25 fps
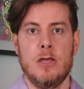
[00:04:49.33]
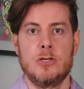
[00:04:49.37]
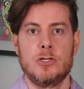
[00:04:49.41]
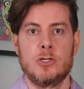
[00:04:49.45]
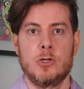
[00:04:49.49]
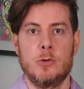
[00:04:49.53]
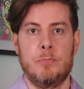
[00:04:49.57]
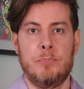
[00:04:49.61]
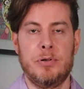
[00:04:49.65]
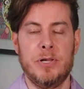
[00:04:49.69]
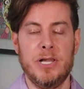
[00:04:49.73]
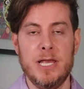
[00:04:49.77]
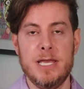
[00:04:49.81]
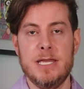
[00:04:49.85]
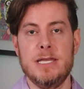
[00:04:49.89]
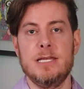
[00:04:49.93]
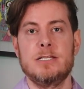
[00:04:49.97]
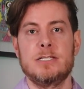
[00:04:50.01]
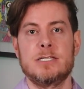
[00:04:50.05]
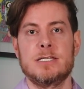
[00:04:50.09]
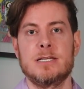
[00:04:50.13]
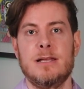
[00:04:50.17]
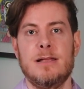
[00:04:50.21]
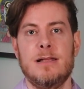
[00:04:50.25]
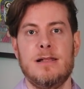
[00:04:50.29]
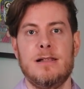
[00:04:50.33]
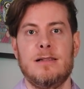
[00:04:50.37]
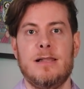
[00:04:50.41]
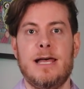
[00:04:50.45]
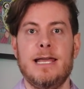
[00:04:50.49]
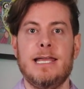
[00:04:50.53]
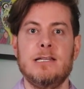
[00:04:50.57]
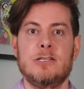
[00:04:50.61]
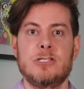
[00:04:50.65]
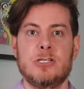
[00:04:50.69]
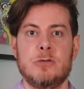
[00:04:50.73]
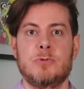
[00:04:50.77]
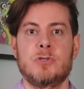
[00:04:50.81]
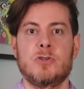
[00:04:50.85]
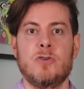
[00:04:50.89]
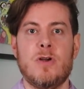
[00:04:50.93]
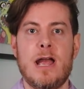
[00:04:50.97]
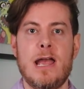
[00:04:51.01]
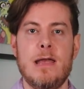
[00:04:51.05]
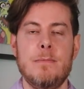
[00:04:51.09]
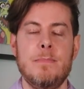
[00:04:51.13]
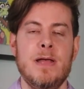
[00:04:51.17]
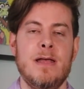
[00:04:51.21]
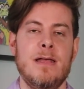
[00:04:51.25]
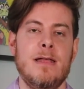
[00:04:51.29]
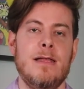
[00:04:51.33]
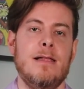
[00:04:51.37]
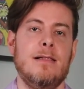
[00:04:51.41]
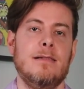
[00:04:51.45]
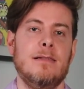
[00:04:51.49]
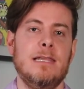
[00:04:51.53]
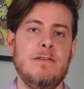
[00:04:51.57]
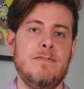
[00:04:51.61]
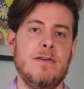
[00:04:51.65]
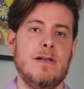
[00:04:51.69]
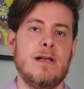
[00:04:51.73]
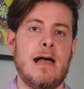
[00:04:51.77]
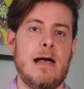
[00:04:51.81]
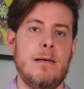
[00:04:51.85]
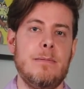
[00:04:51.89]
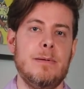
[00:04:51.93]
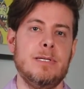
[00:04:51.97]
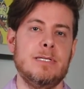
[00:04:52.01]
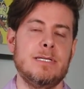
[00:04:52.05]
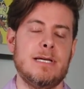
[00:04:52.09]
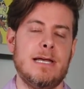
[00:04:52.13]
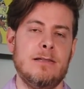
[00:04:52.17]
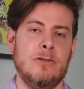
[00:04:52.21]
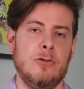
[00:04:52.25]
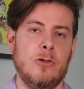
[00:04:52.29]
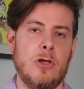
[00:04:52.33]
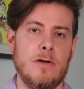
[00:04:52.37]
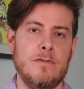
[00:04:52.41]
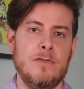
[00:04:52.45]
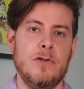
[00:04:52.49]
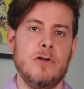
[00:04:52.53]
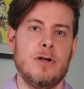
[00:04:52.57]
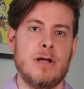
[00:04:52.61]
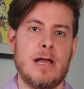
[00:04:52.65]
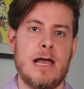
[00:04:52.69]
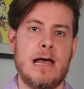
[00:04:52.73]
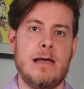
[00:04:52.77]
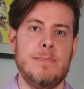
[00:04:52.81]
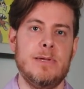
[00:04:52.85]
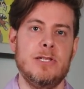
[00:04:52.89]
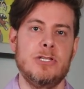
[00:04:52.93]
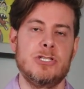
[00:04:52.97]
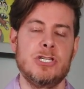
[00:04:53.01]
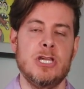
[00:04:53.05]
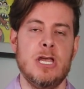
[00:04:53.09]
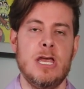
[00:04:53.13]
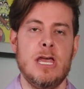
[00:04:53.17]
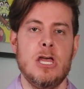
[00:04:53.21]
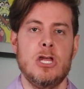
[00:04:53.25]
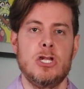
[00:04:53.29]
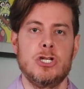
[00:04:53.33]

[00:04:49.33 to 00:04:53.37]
So please like and subscribe, leave a comment. I love your comments.